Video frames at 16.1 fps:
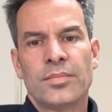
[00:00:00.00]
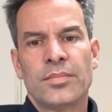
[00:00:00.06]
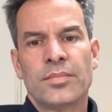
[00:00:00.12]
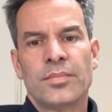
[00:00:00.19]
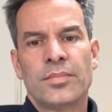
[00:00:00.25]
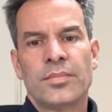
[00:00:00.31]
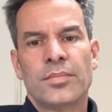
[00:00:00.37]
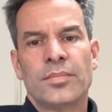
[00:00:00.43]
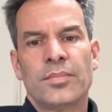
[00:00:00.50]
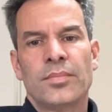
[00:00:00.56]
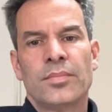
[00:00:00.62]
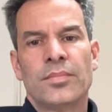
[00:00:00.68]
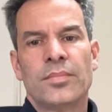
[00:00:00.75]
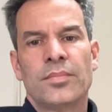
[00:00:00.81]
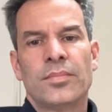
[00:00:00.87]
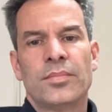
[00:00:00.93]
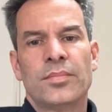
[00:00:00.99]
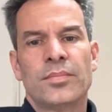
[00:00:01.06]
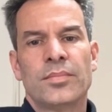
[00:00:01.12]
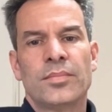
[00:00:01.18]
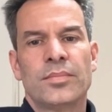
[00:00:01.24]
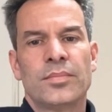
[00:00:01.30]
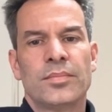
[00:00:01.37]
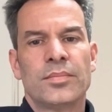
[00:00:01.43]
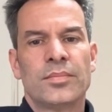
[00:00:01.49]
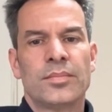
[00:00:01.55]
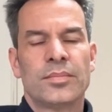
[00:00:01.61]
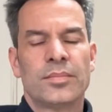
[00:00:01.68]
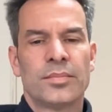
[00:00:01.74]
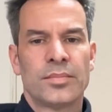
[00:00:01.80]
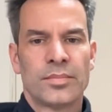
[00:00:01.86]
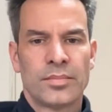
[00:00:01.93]

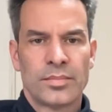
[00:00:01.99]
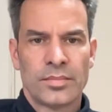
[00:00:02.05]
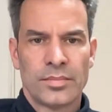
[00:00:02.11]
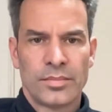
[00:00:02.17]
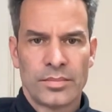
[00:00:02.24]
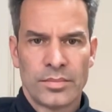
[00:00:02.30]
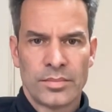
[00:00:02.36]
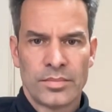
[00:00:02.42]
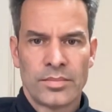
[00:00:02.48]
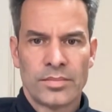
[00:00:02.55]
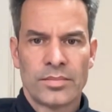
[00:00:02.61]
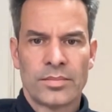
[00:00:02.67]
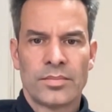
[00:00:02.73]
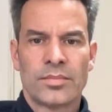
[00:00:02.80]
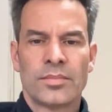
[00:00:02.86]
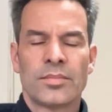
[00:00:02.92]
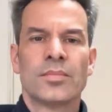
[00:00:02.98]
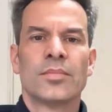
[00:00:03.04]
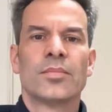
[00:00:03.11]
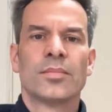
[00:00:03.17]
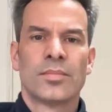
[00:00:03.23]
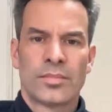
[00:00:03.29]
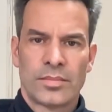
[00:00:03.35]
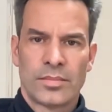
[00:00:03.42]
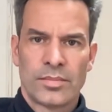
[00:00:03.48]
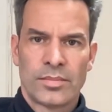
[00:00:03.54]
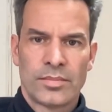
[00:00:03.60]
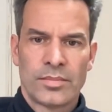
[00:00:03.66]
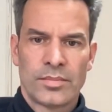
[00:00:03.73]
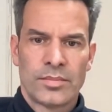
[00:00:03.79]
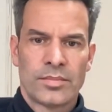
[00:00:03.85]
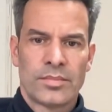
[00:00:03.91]

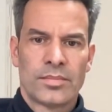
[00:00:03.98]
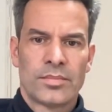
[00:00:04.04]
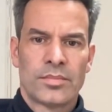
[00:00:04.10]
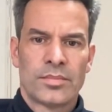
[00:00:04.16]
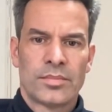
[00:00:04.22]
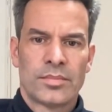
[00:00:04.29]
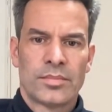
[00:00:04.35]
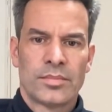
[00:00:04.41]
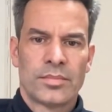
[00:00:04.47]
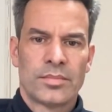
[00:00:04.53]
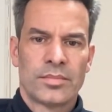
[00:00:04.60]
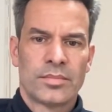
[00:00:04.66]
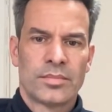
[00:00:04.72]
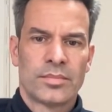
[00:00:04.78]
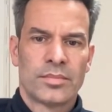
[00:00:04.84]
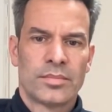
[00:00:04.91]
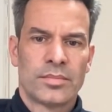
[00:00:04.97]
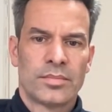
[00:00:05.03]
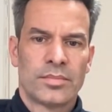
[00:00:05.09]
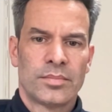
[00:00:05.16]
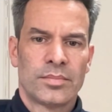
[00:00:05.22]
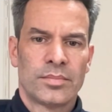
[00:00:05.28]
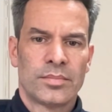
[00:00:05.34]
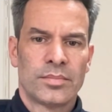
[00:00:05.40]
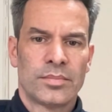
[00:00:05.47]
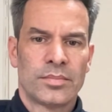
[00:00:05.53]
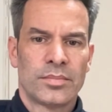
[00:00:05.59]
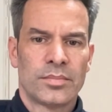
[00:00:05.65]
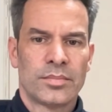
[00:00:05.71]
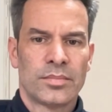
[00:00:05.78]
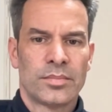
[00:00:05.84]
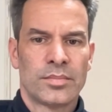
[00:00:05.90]

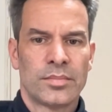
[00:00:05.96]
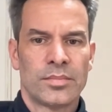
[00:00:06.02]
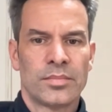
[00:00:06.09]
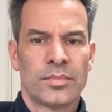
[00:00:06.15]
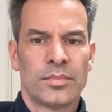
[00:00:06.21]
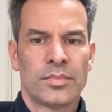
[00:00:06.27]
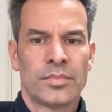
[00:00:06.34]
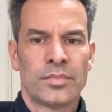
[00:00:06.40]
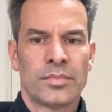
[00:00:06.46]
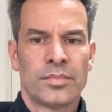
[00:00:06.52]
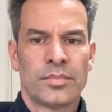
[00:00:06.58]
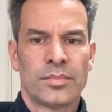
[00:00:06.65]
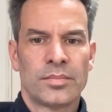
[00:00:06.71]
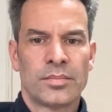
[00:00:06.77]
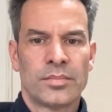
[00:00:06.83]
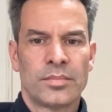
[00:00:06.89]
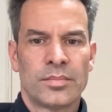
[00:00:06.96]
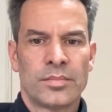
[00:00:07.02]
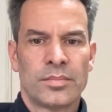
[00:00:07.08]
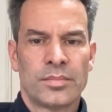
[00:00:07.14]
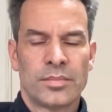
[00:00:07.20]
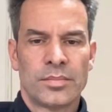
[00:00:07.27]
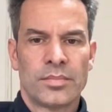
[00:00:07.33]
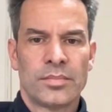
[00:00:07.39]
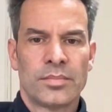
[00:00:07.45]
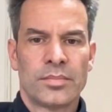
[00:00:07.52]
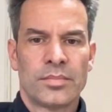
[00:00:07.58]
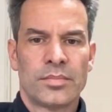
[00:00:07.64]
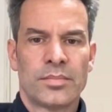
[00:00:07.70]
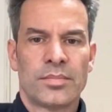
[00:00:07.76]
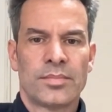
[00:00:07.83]
This person isn't speaking.